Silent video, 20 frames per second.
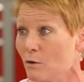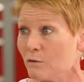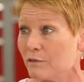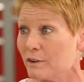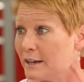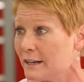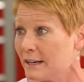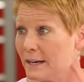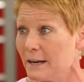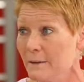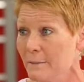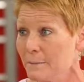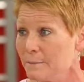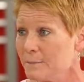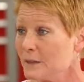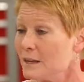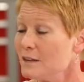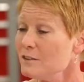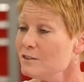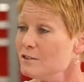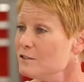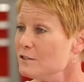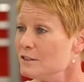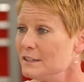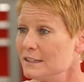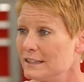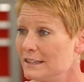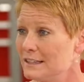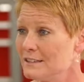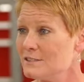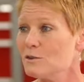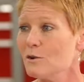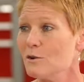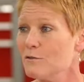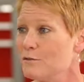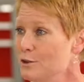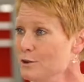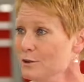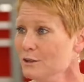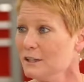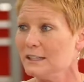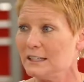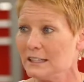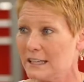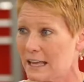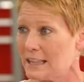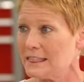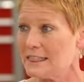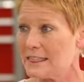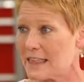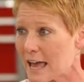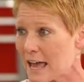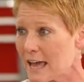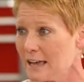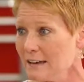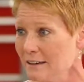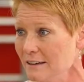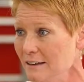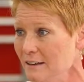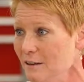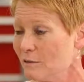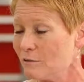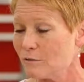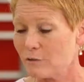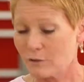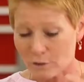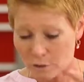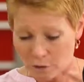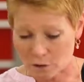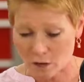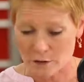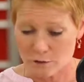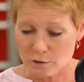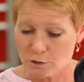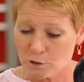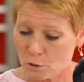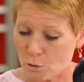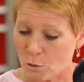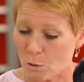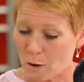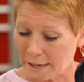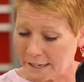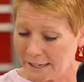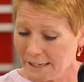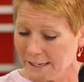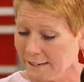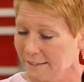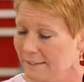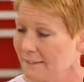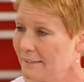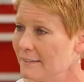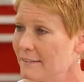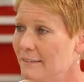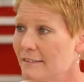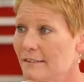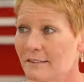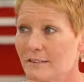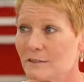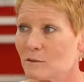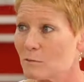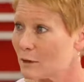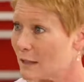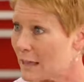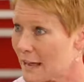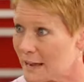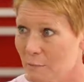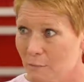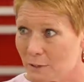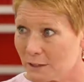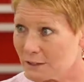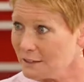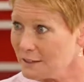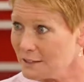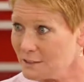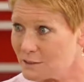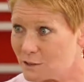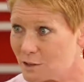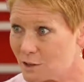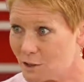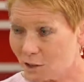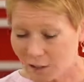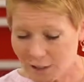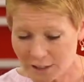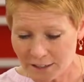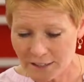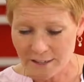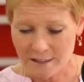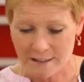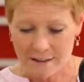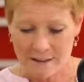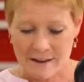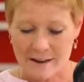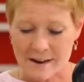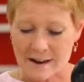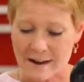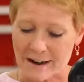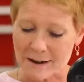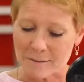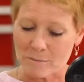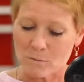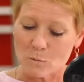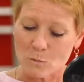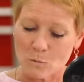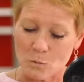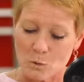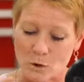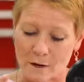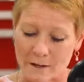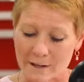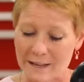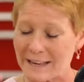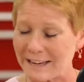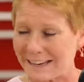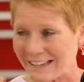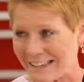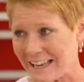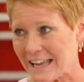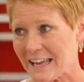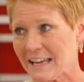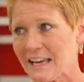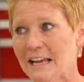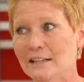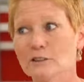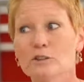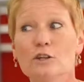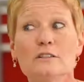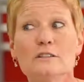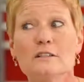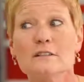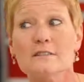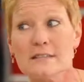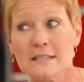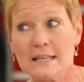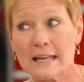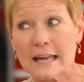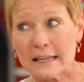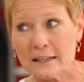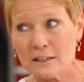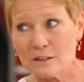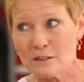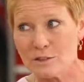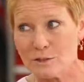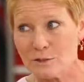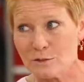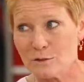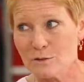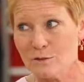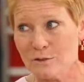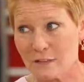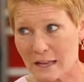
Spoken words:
over it. So if you could get that for the under 20, the reliability is good. And again, I looked at Sienna too,